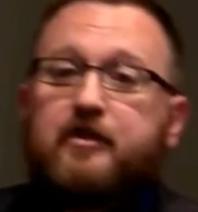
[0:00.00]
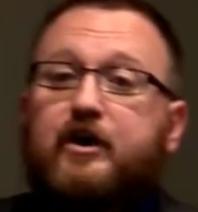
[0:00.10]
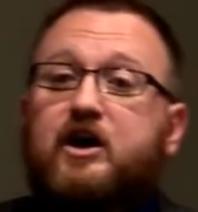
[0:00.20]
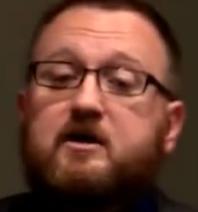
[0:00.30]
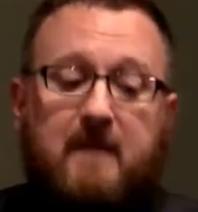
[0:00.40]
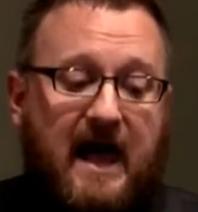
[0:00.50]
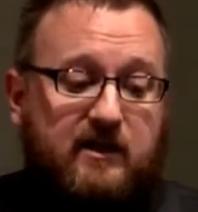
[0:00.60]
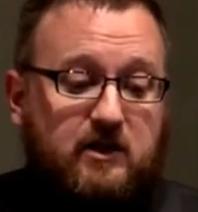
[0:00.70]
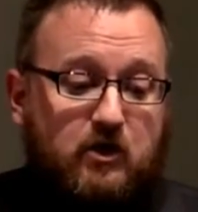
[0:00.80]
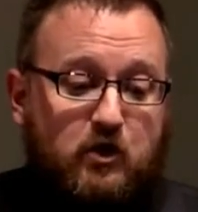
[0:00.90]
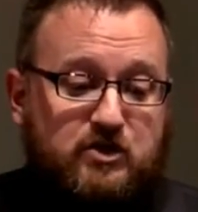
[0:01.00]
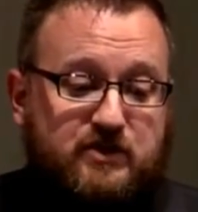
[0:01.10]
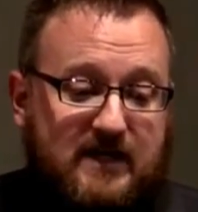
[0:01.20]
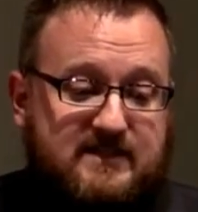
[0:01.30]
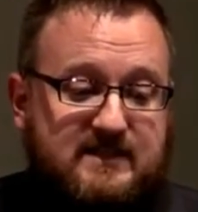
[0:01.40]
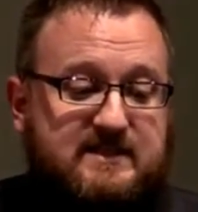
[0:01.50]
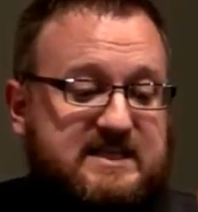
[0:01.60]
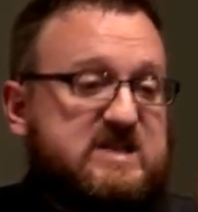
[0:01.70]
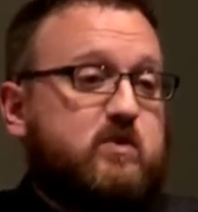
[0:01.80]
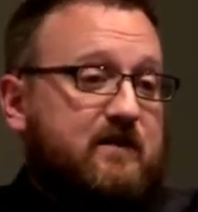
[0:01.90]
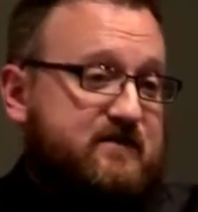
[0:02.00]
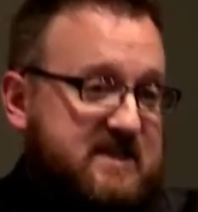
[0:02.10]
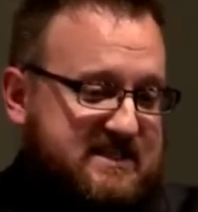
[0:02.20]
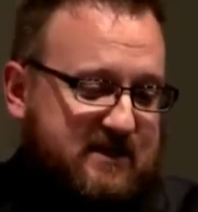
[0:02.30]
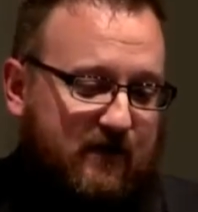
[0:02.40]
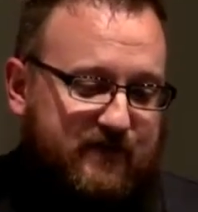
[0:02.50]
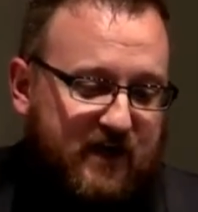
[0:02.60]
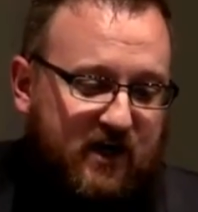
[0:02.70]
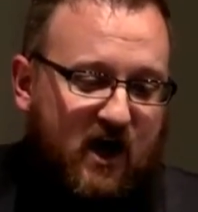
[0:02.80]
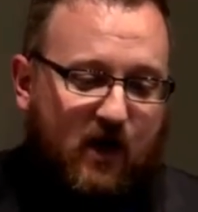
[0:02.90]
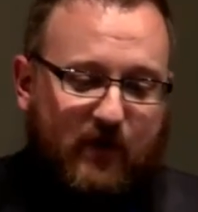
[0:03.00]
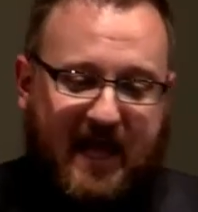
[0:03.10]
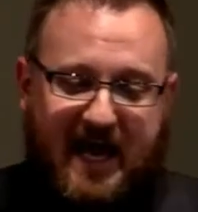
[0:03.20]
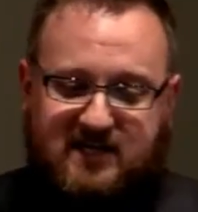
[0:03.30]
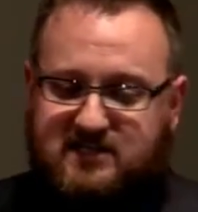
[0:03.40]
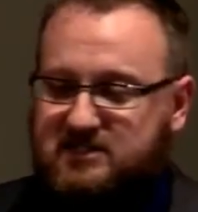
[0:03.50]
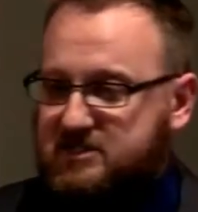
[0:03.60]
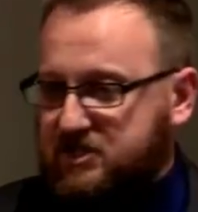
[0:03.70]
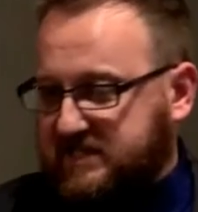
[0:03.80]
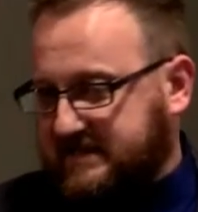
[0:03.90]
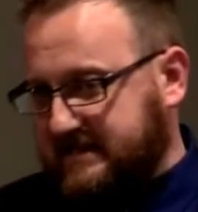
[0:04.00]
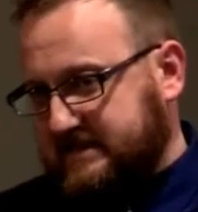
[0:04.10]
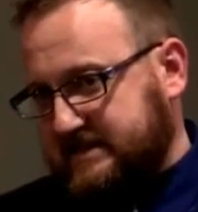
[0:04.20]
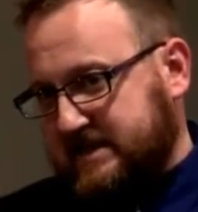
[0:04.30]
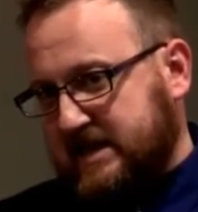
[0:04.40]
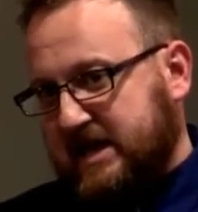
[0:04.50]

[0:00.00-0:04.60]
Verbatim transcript: Third, Matthew stresses the swiftness of their reaction to Jesus.